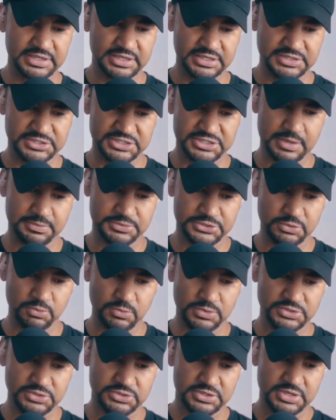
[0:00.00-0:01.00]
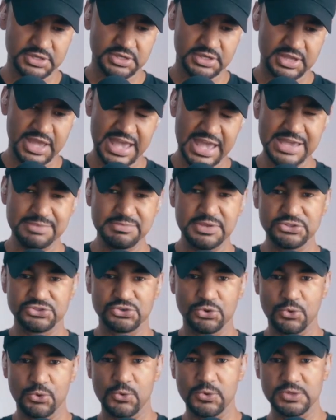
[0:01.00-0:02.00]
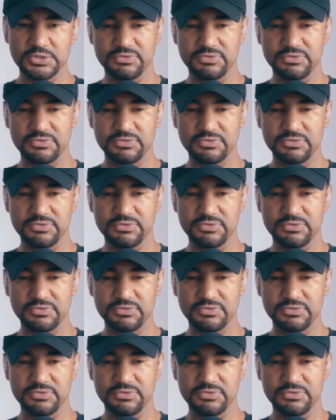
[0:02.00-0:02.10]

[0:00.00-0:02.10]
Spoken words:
consumption was aiming towards